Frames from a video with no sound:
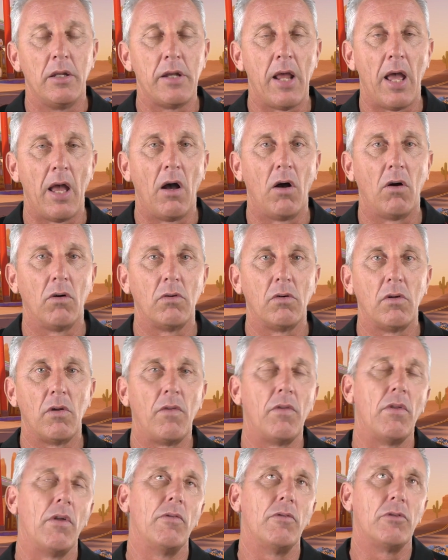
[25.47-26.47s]
Now,
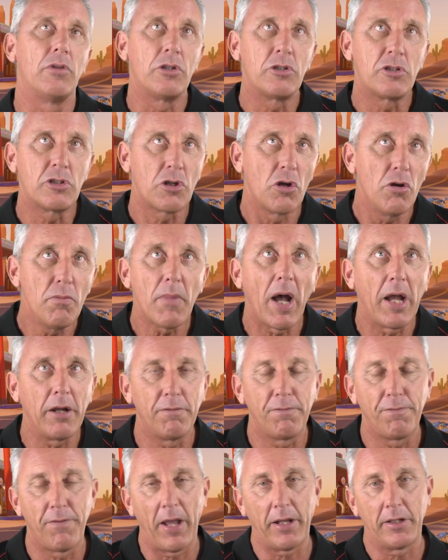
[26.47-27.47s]
the two
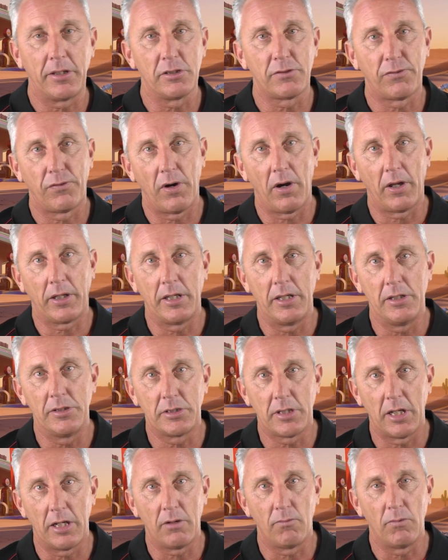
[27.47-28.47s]
main factors for our
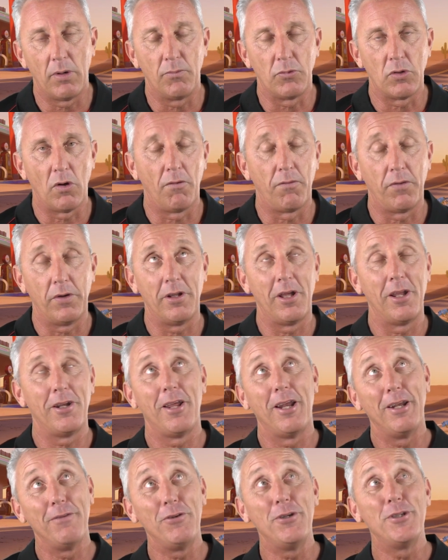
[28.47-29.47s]
kids getting ripped off,
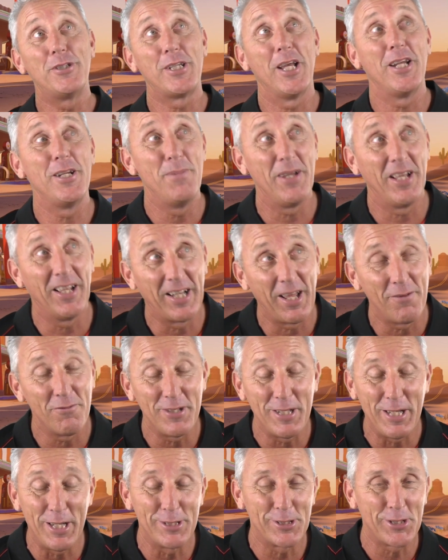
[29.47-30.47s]
and if you said to me
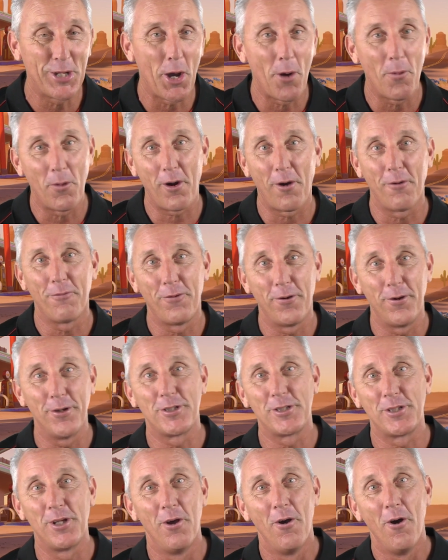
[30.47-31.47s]
11 years ago when I
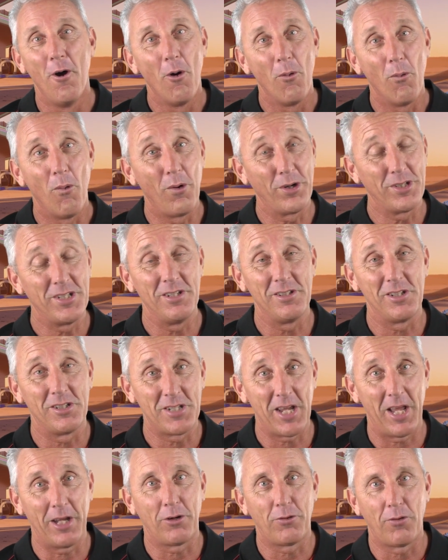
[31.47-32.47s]
first walked
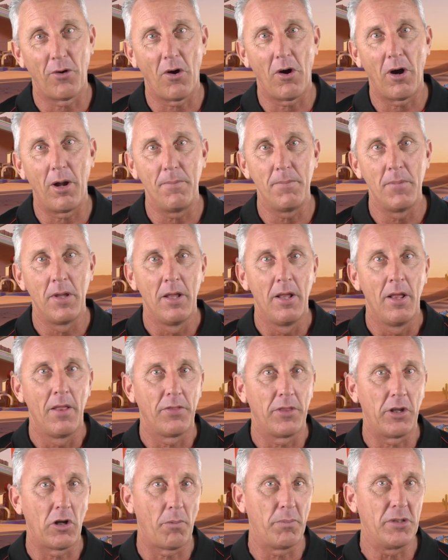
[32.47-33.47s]
into tech crime
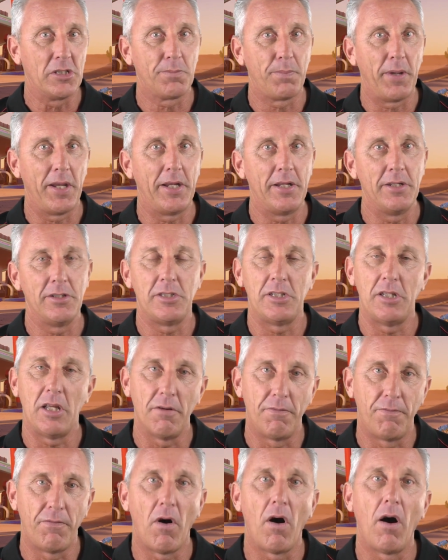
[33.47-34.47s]
that I'll be speaking to
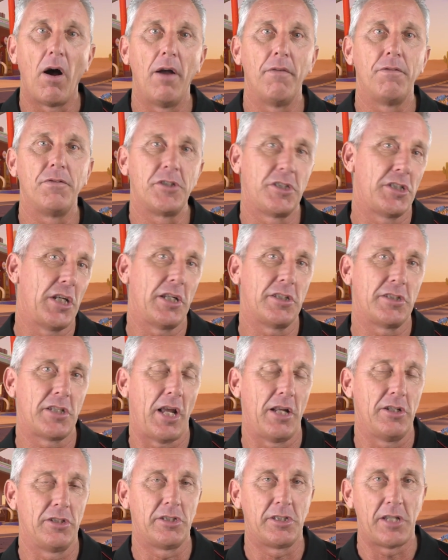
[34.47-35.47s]
year 5,
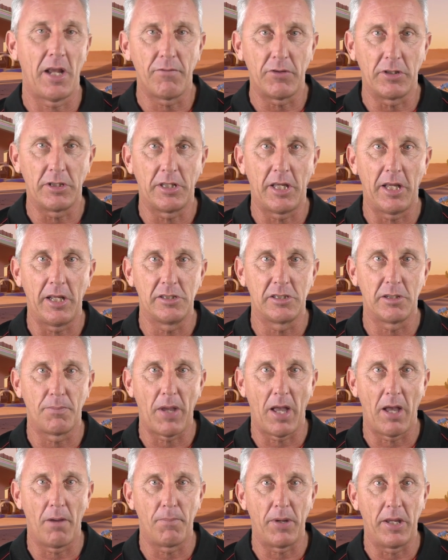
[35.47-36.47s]
6 and 7 kids
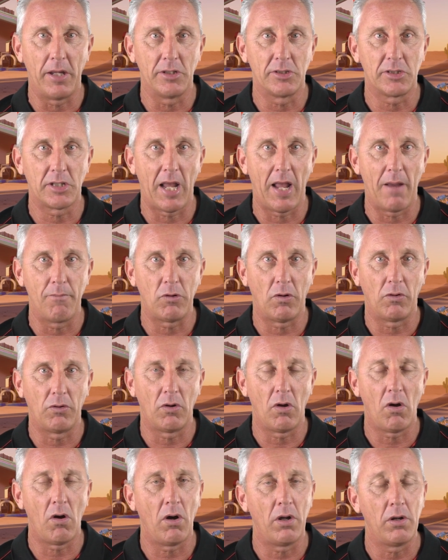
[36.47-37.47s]
about being scammed
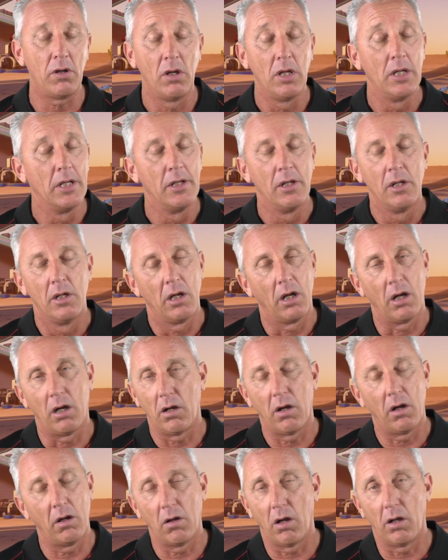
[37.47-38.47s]
online,
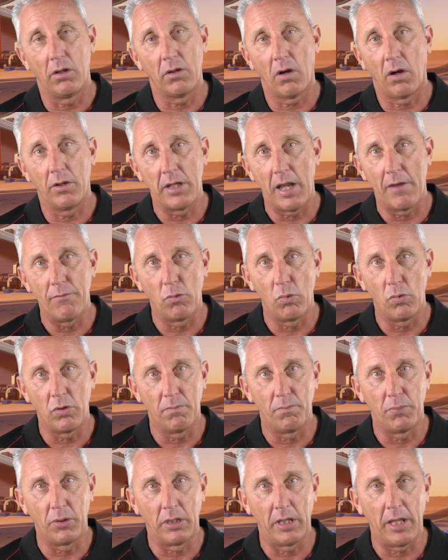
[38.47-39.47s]
I never
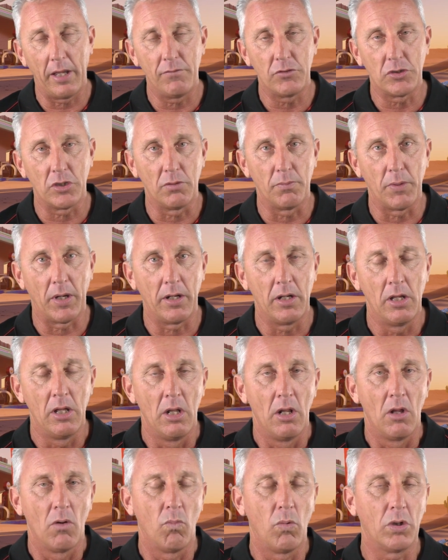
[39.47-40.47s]
would have believed you.
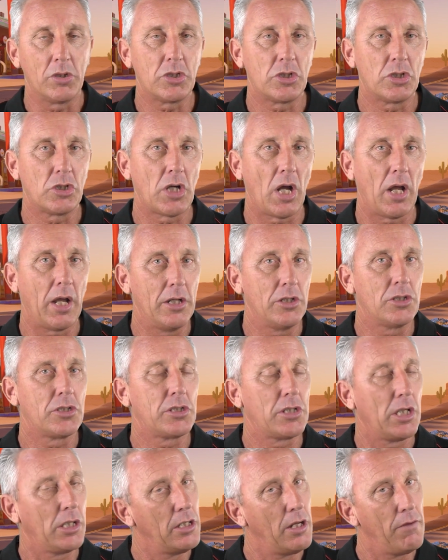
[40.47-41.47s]
But what's
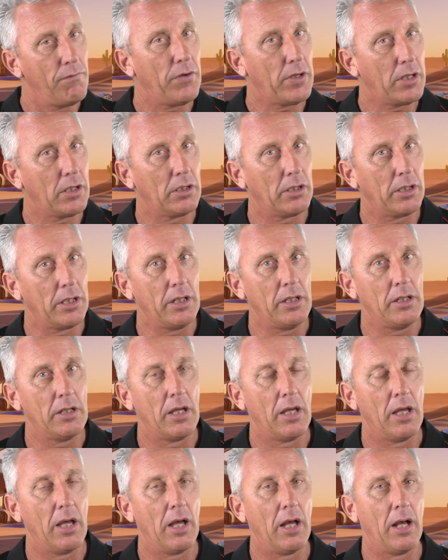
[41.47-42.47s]
changed
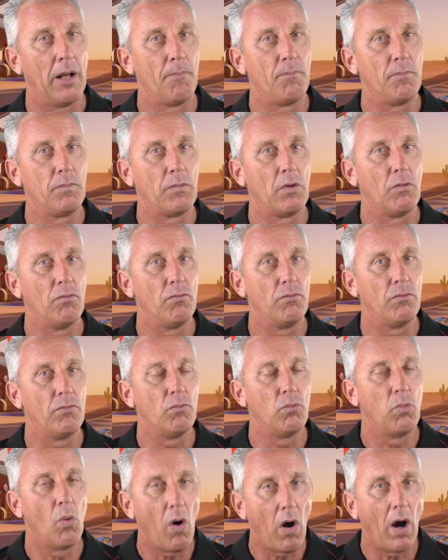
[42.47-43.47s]
significantly,
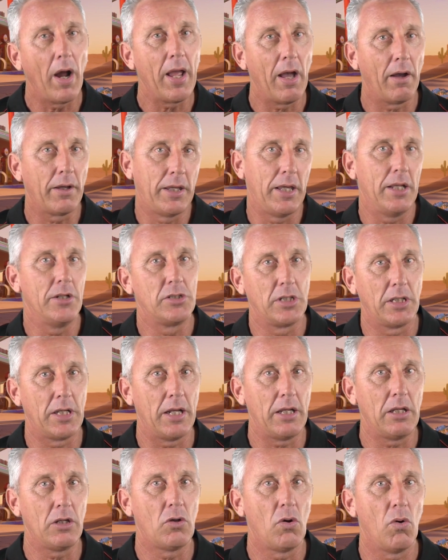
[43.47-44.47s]
why our kids are
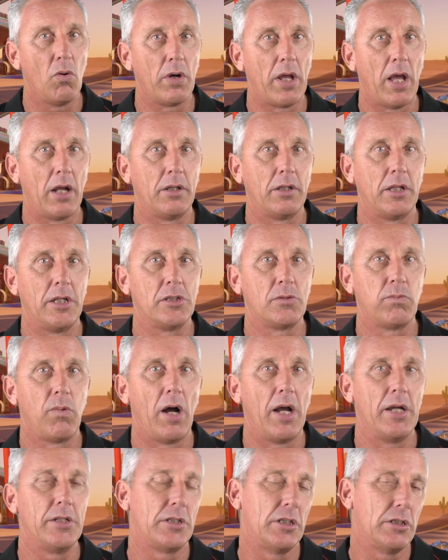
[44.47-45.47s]
getting caught out in these
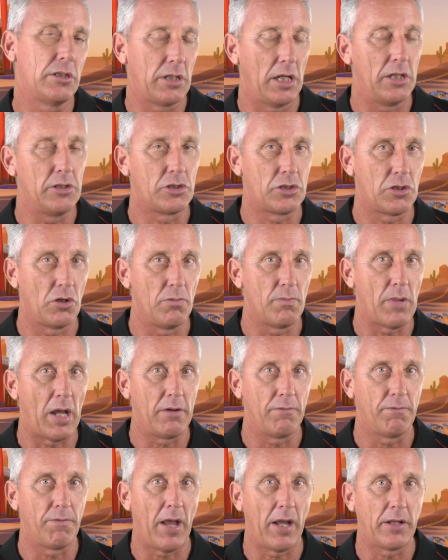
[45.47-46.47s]
ways is two
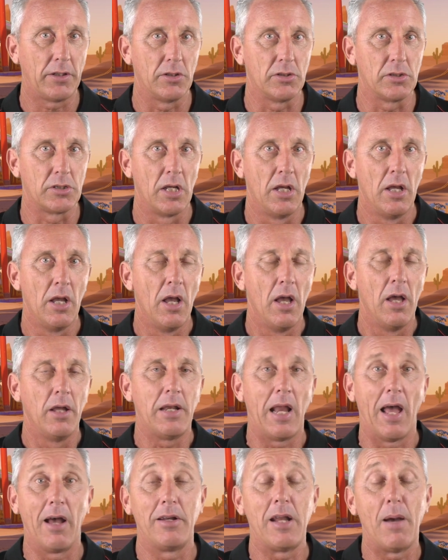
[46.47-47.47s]
main factors.
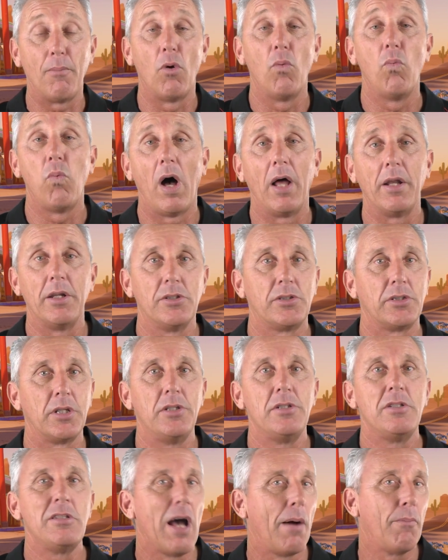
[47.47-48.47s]
Now, number one is
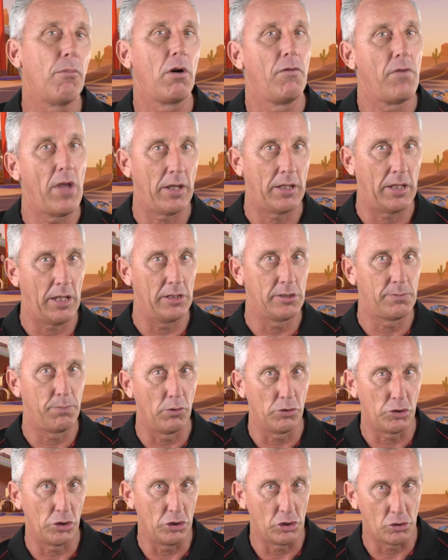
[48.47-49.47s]
the number of our kids
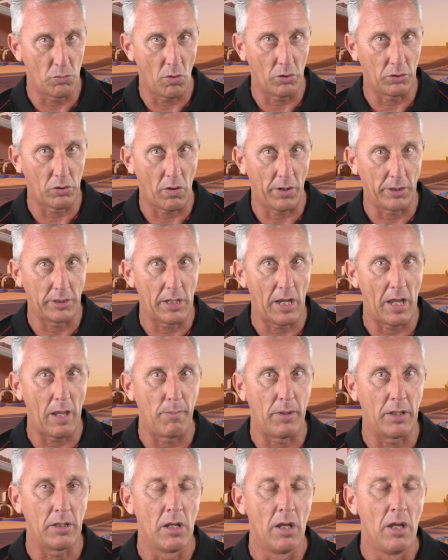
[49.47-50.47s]
pushing to online
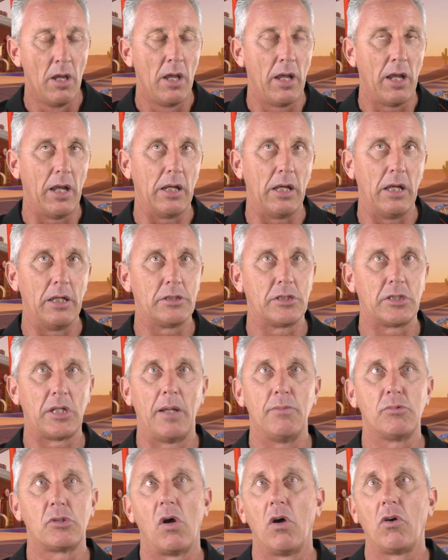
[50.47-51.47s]
gaming. It
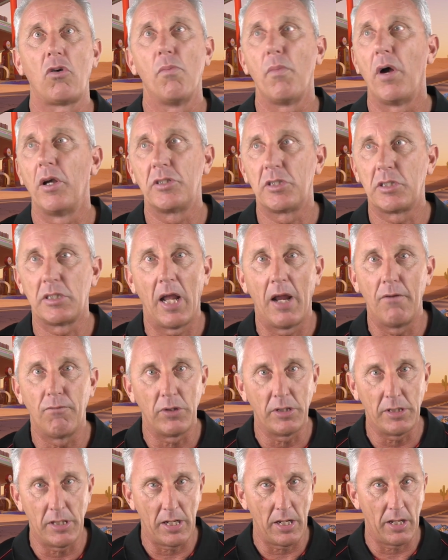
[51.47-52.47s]
seems like almost
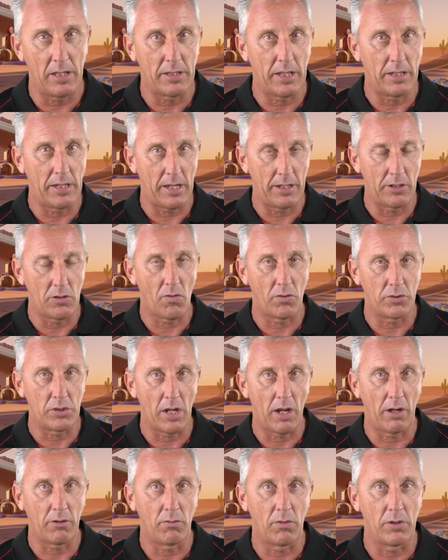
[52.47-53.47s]
every year they're getting
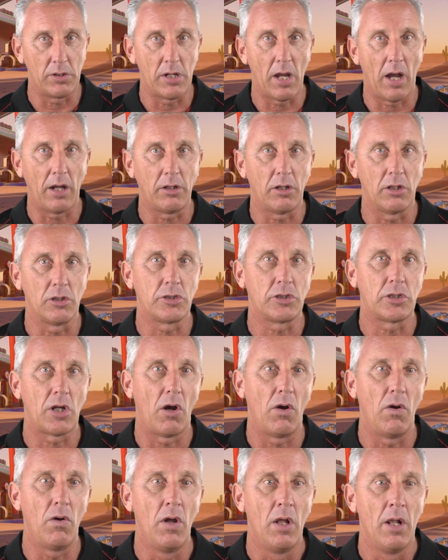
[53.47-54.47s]
on younger and younger.
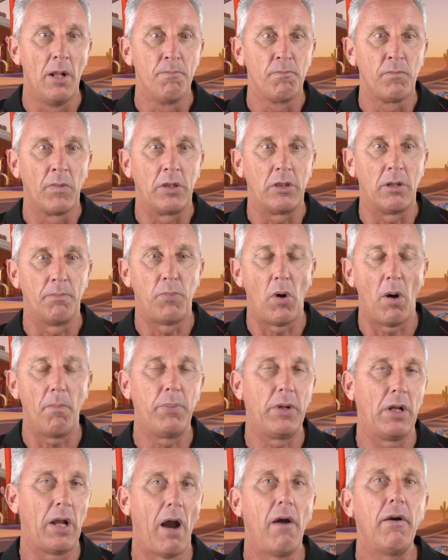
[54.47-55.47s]
So the
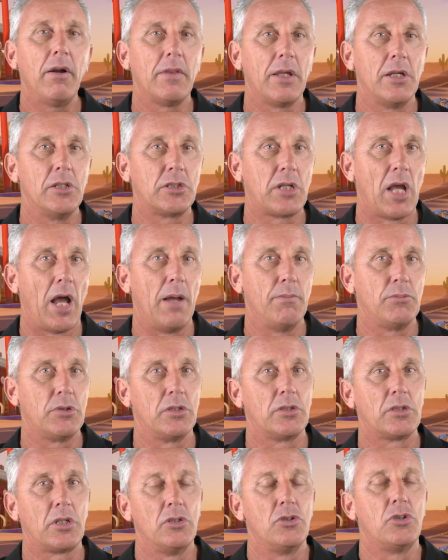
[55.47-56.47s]
popularity of these
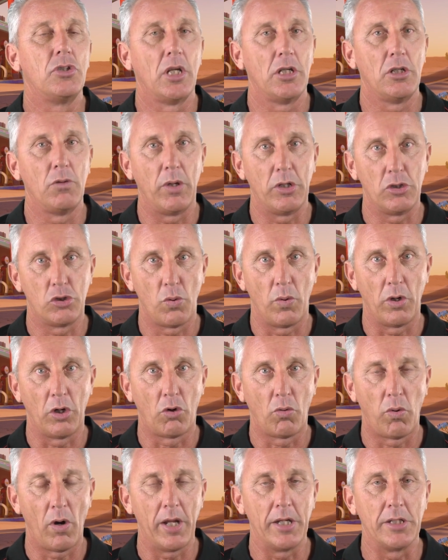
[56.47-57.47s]
games is continuing to
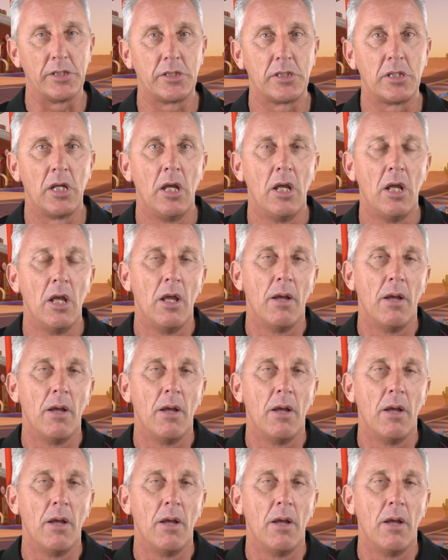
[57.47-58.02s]
increase.